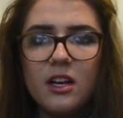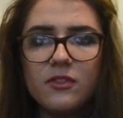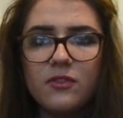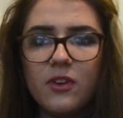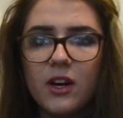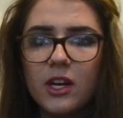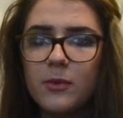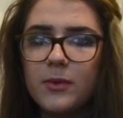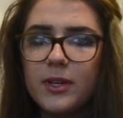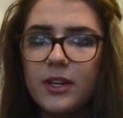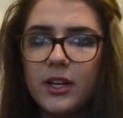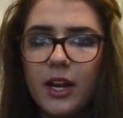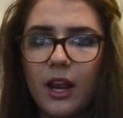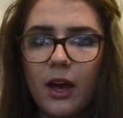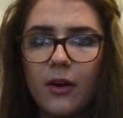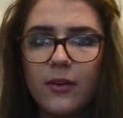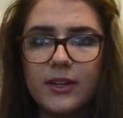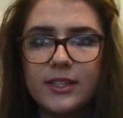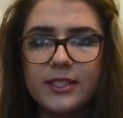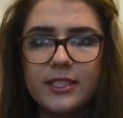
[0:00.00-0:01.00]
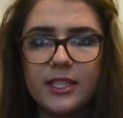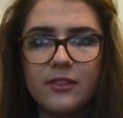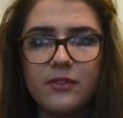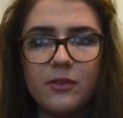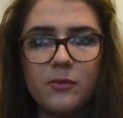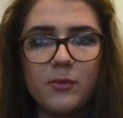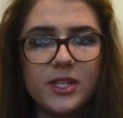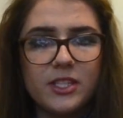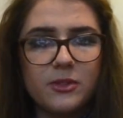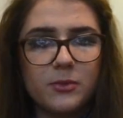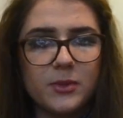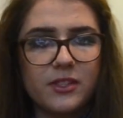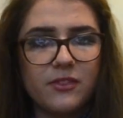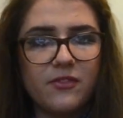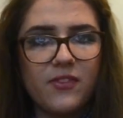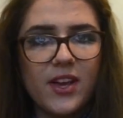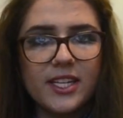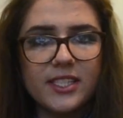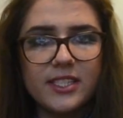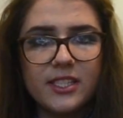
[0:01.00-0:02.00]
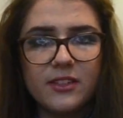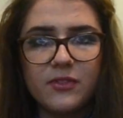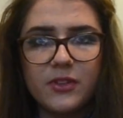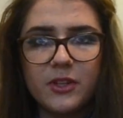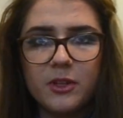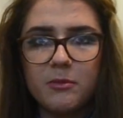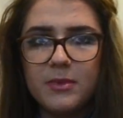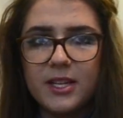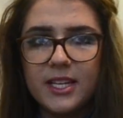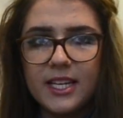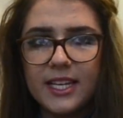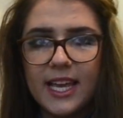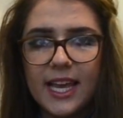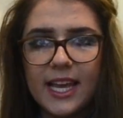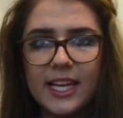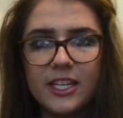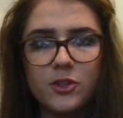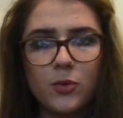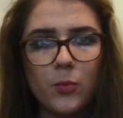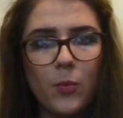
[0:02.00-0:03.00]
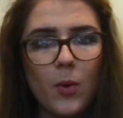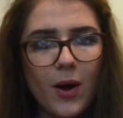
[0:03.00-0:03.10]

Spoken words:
following a narrative in which was effective for communicating to